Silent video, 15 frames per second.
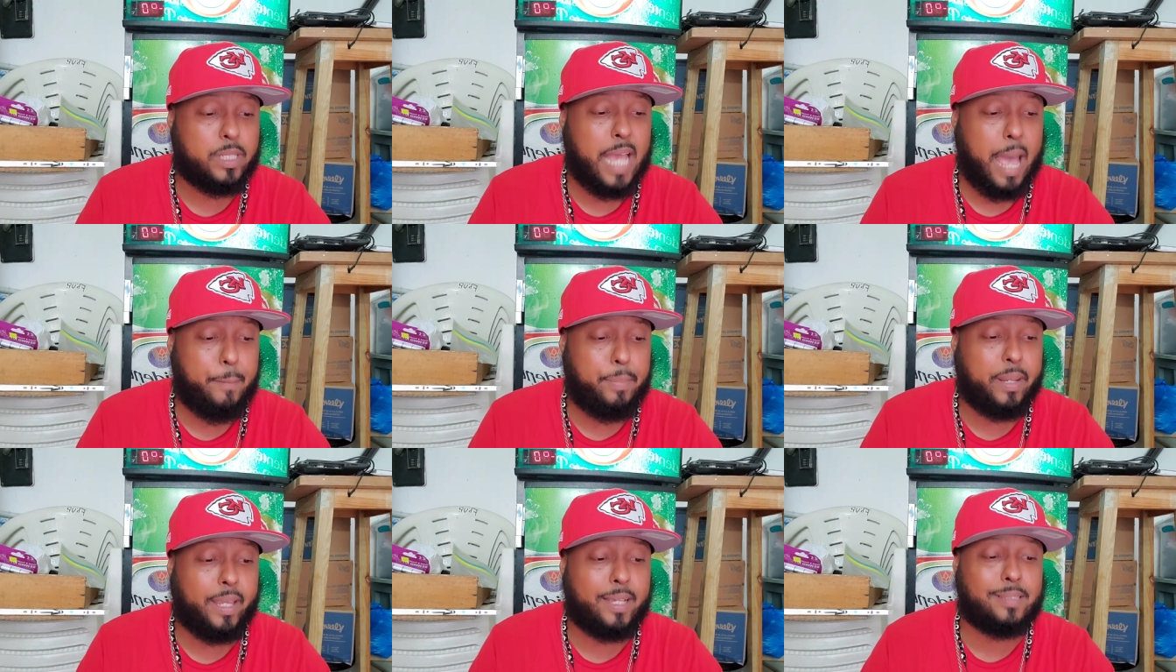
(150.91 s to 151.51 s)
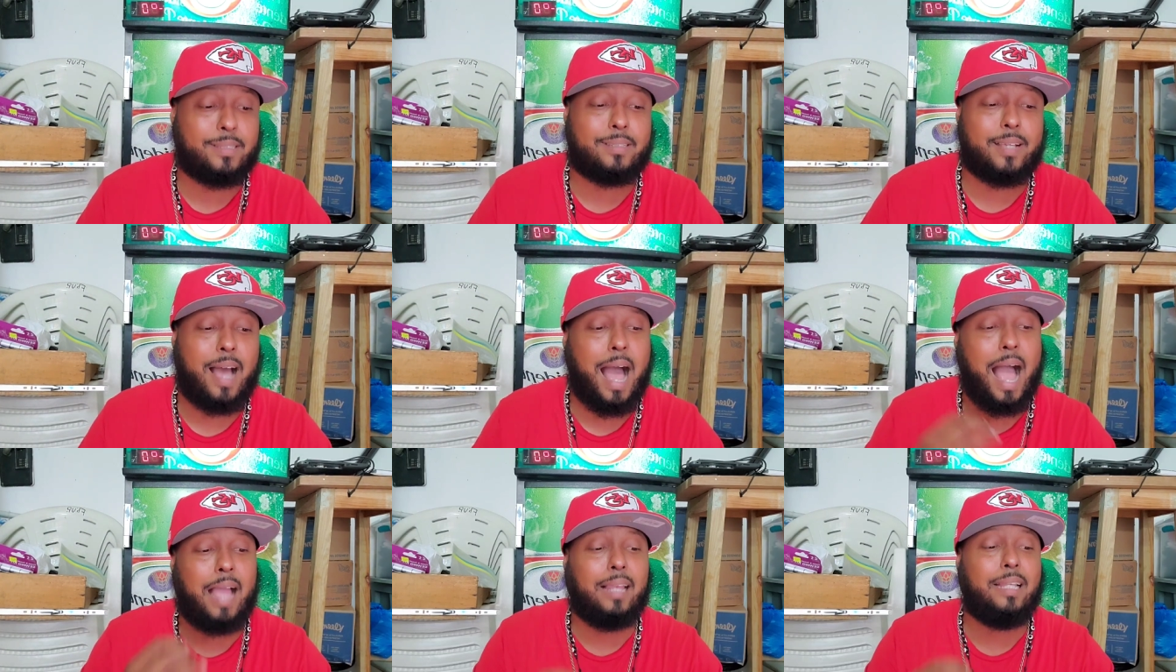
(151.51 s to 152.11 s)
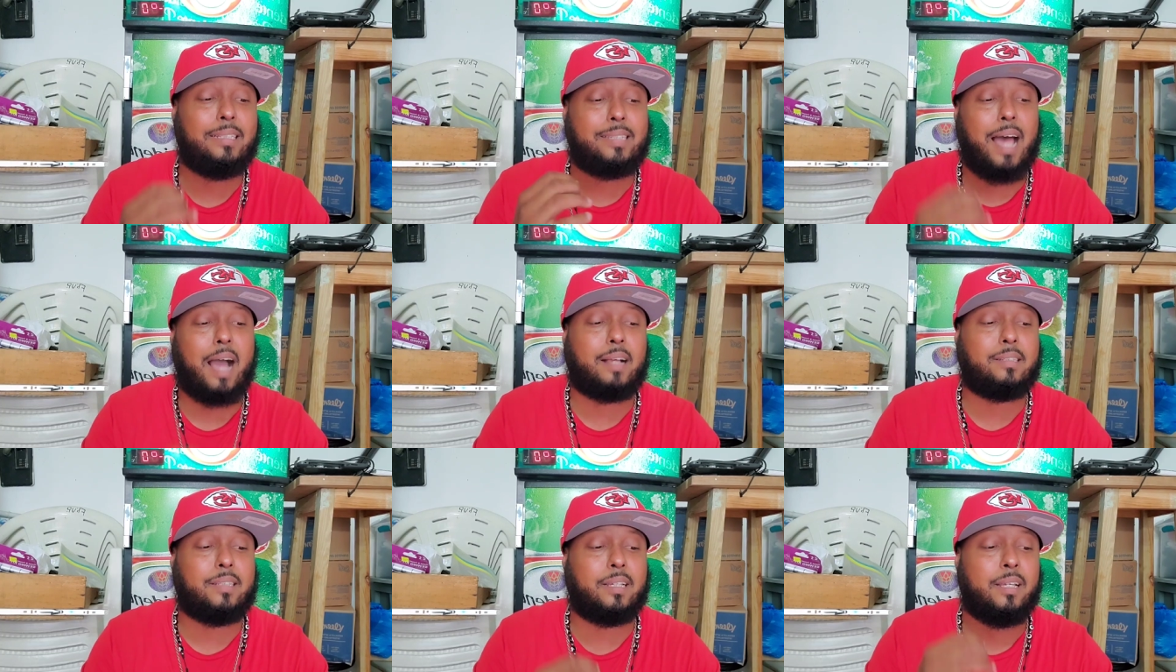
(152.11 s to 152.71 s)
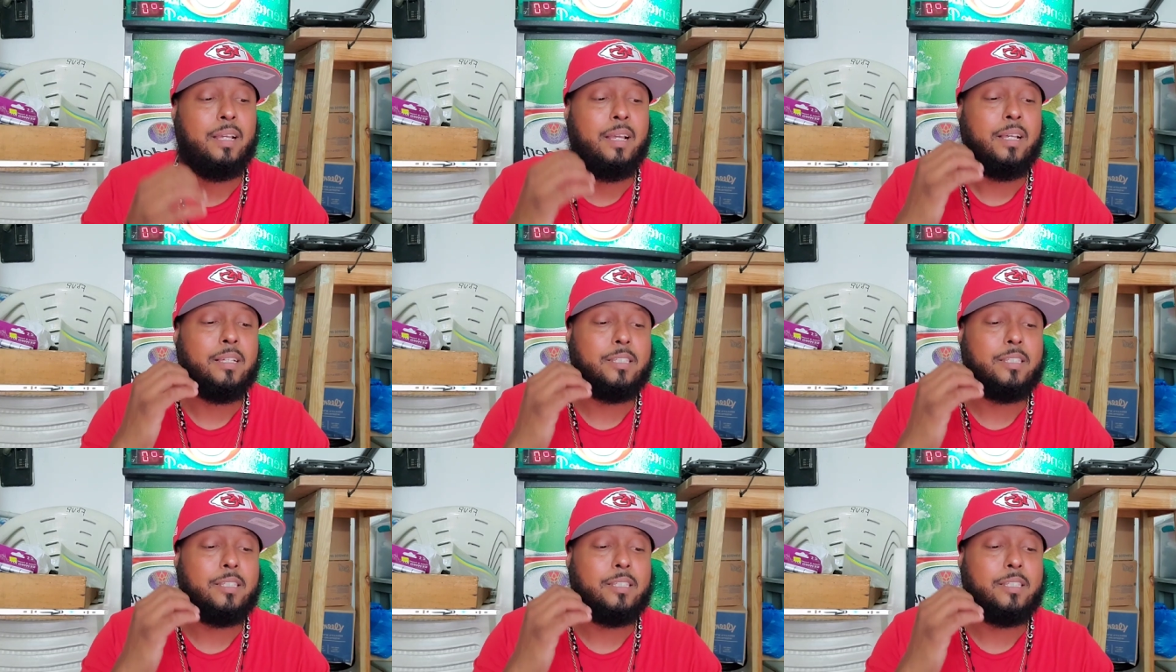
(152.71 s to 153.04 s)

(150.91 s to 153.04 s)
what's happening is is a highly toxic